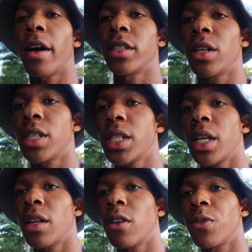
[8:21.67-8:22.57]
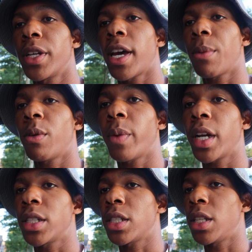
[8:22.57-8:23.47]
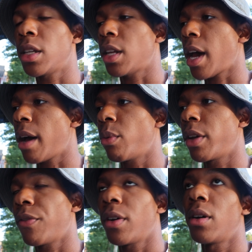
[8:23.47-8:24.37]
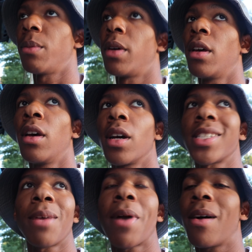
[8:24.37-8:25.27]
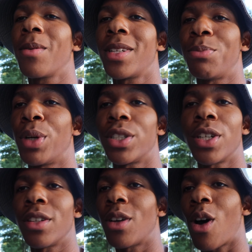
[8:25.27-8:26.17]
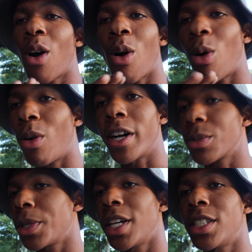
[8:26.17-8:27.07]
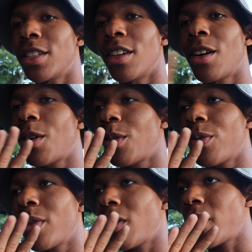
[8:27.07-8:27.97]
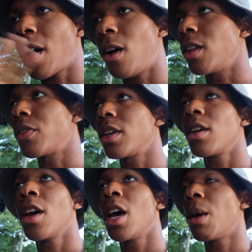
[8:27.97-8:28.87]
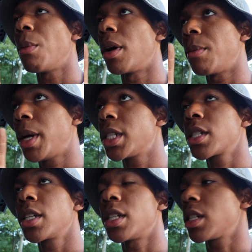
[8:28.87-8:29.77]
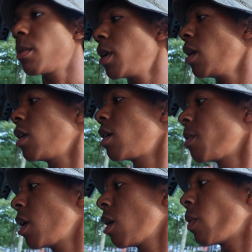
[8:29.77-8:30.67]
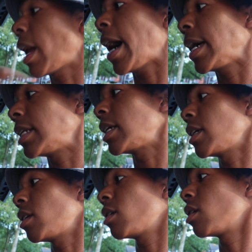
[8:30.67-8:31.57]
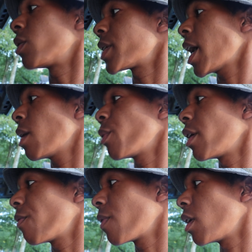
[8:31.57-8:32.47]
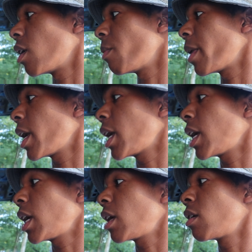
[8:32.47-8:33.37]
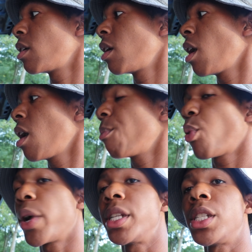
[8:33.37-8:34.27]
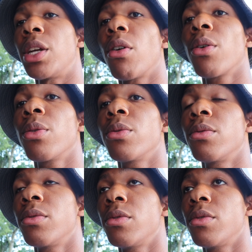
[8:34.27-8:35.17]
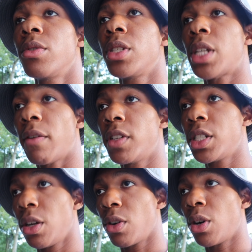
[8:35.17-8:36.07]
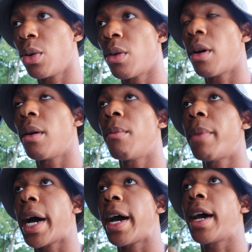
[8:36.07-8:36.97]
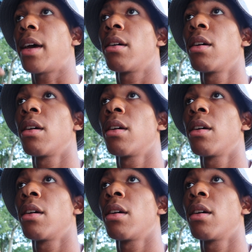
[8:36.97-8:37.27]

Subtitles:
Alright, y'all, just to get a little recap of what I just did, I went from, because I probably butchered the whole explanation of all of it, but basically to sum it all up, what I did was I went from a 0.070 by